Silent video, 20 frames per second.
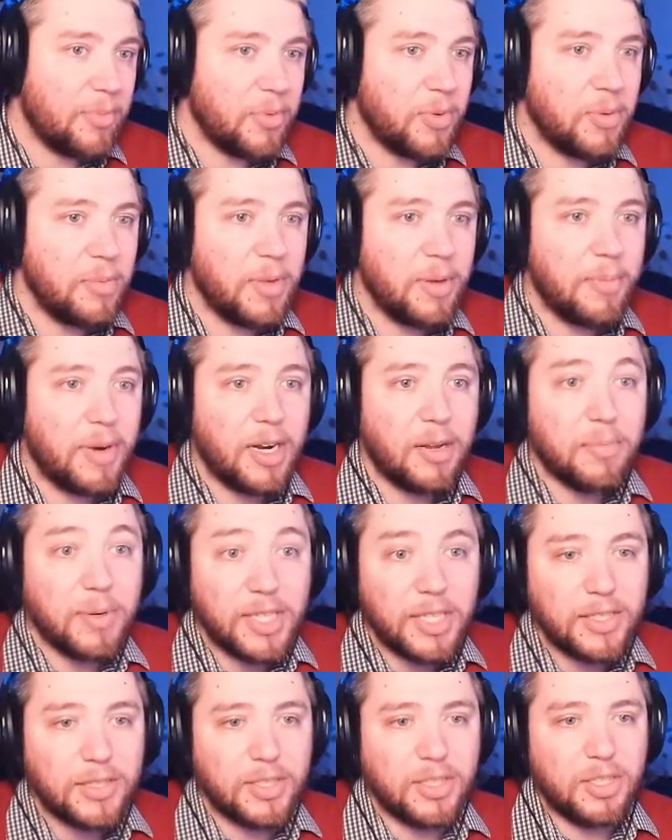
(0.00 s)
with me about it. But
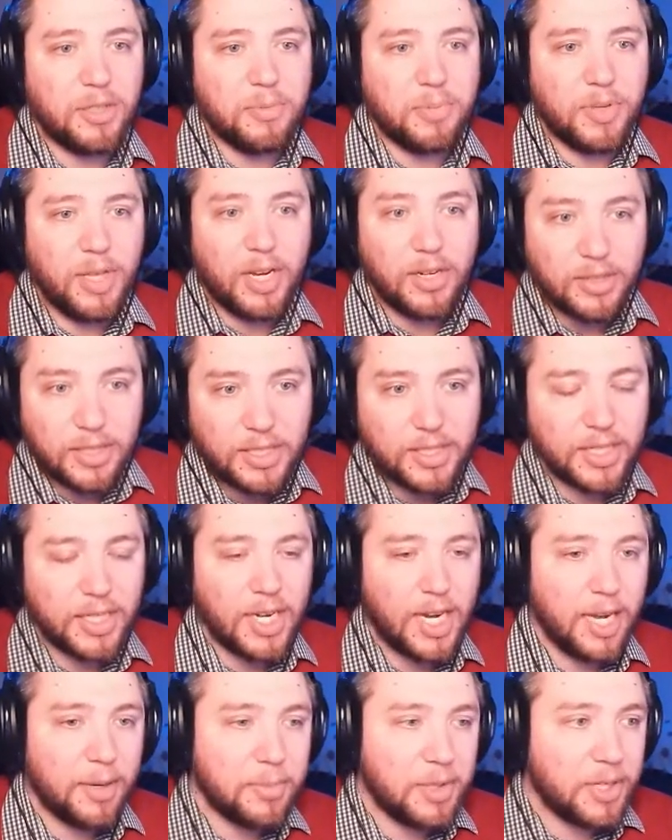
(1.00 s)
he's a good player, and he's a
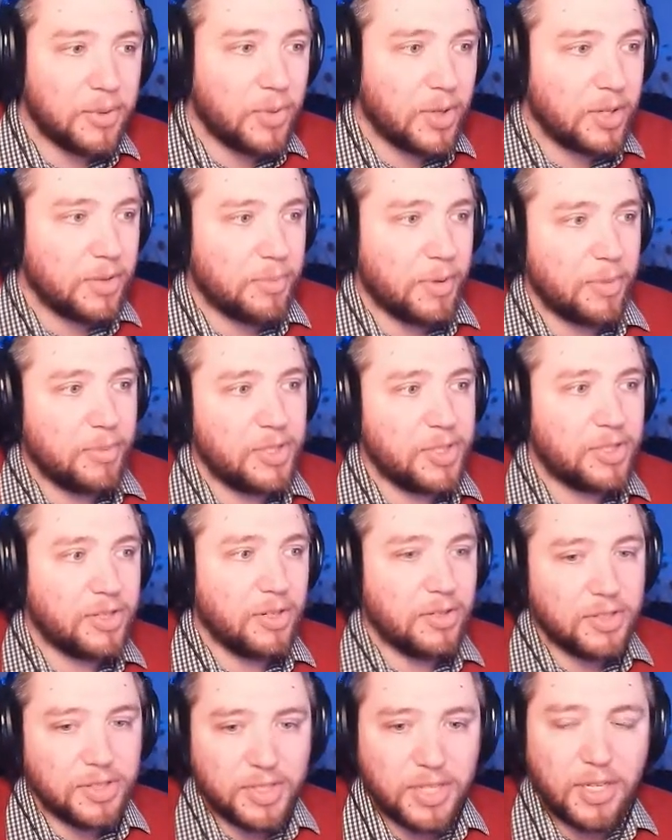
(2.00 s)
guy I'm going to want to probably
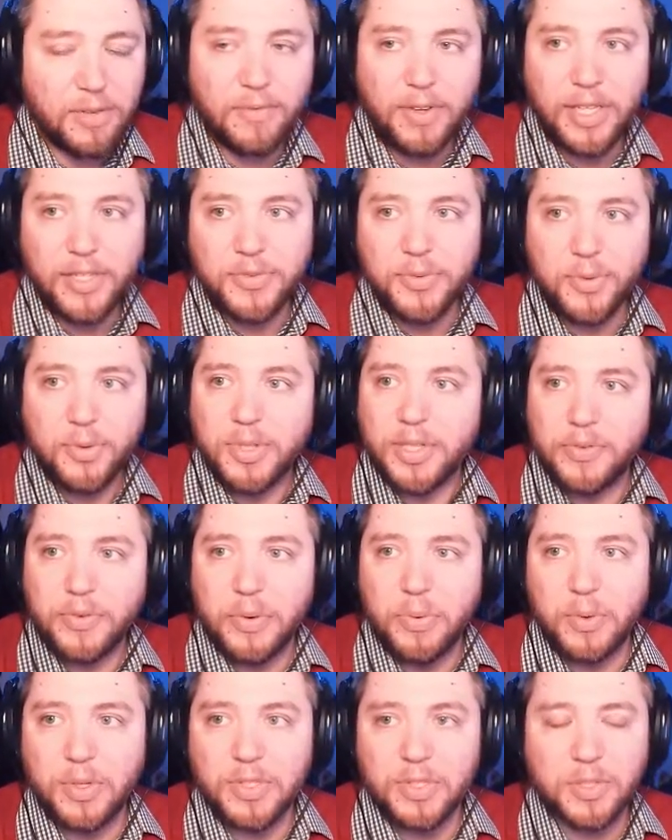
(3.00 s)
start as an advanced forward
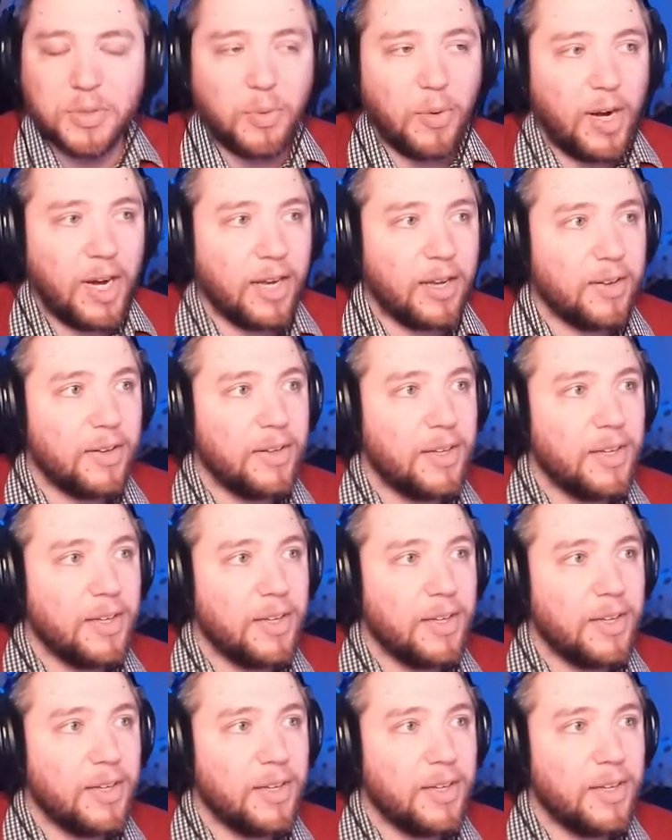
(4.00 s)
every once in a while.